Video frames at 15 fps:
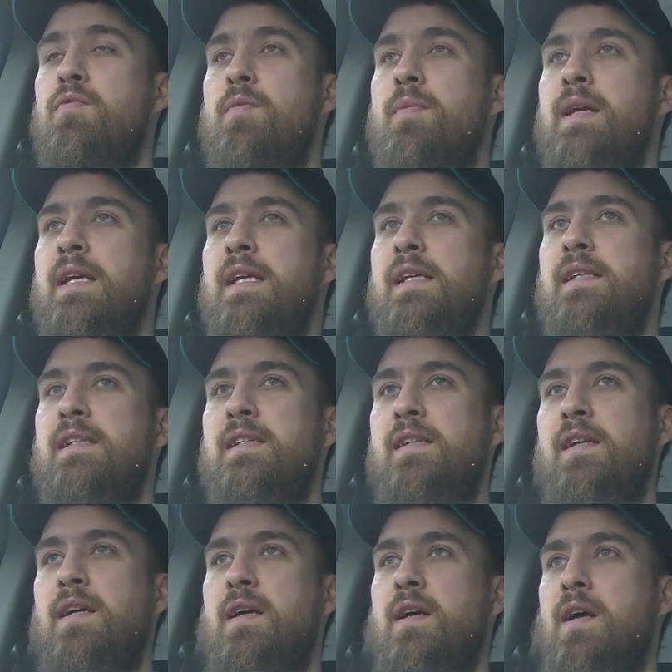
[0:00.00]
Ruby's
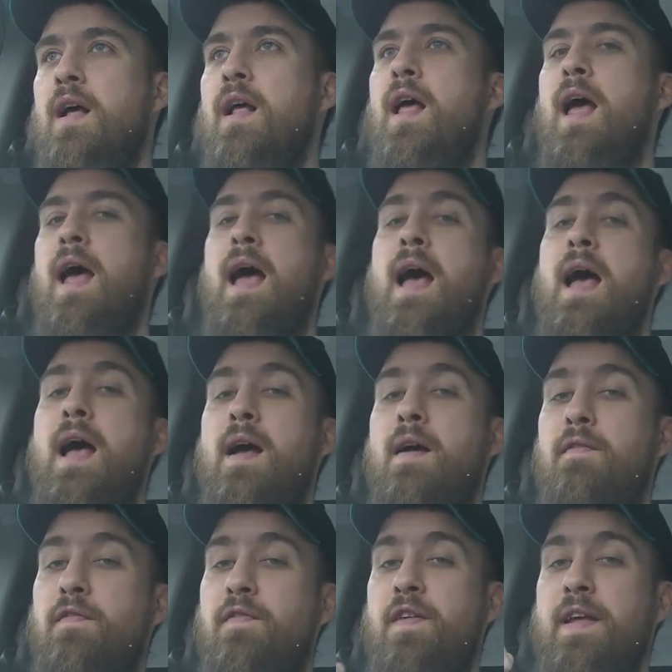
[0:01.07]

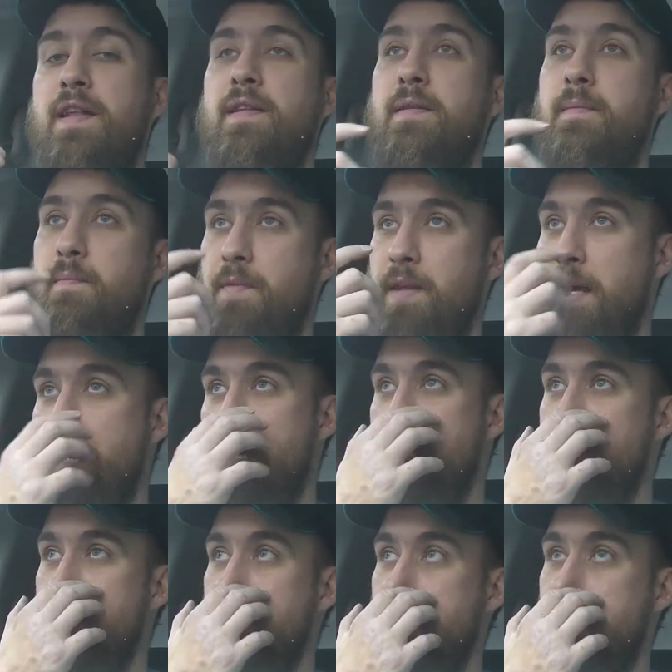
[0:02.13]
fin
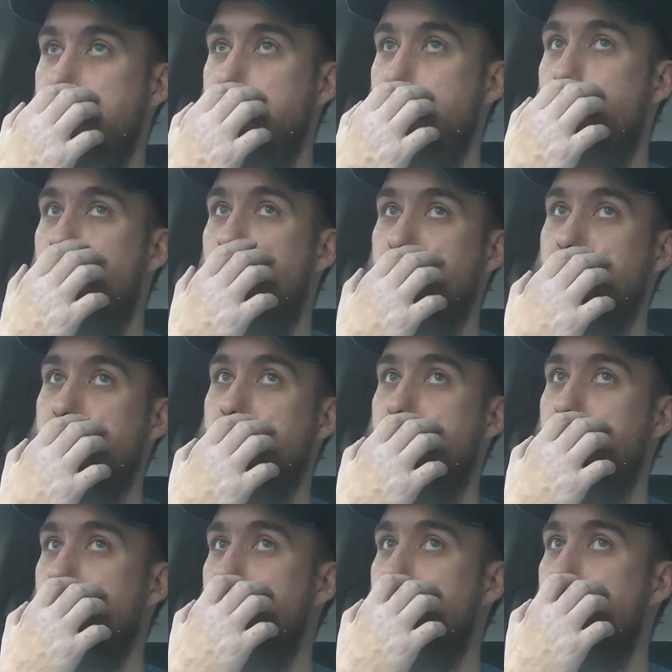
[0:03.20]
is
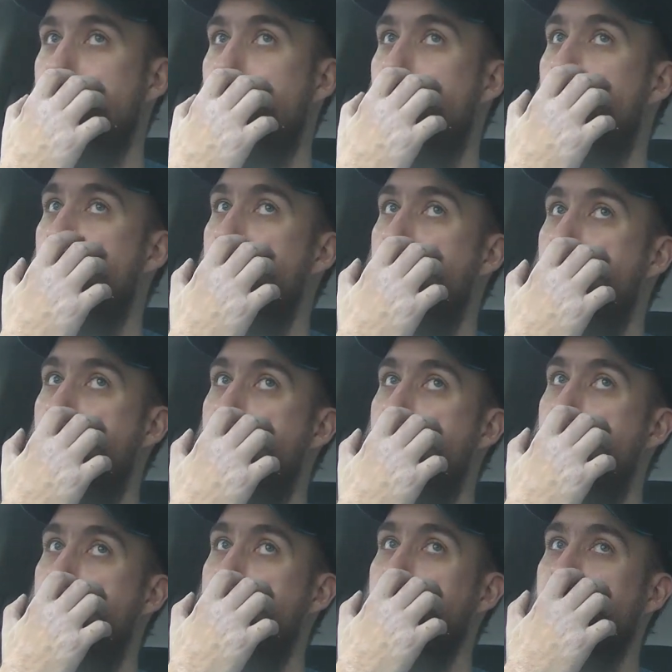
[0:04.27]
much smaller,
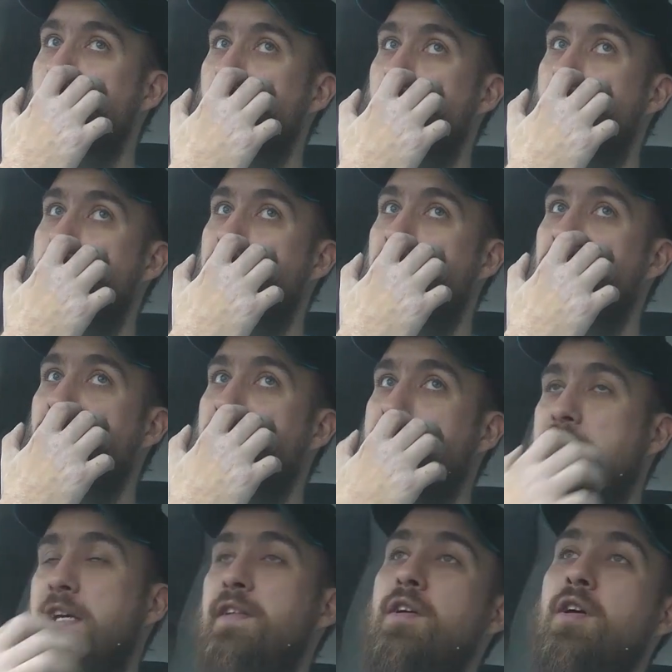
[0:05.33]
so it
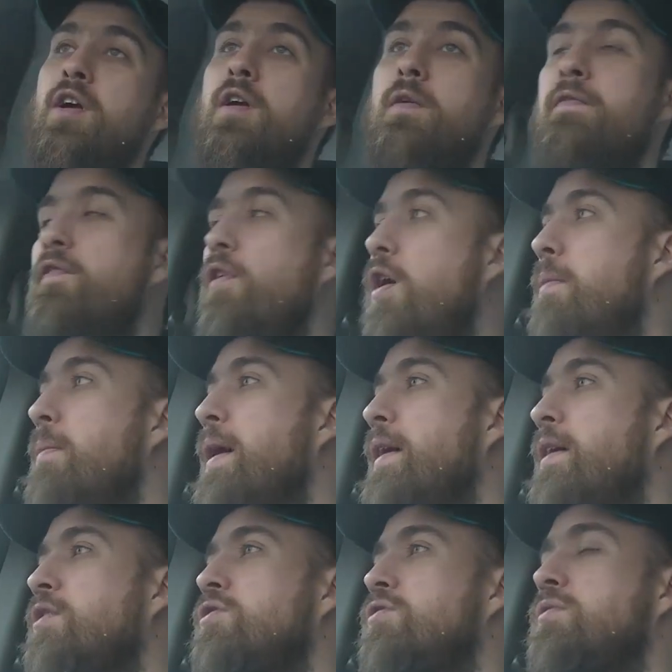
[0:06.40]
fits in there far
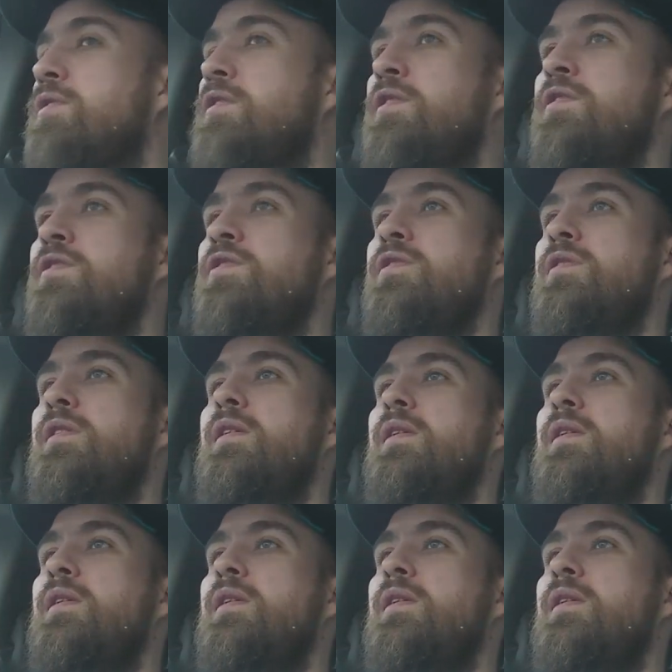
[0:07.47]
better, so it does.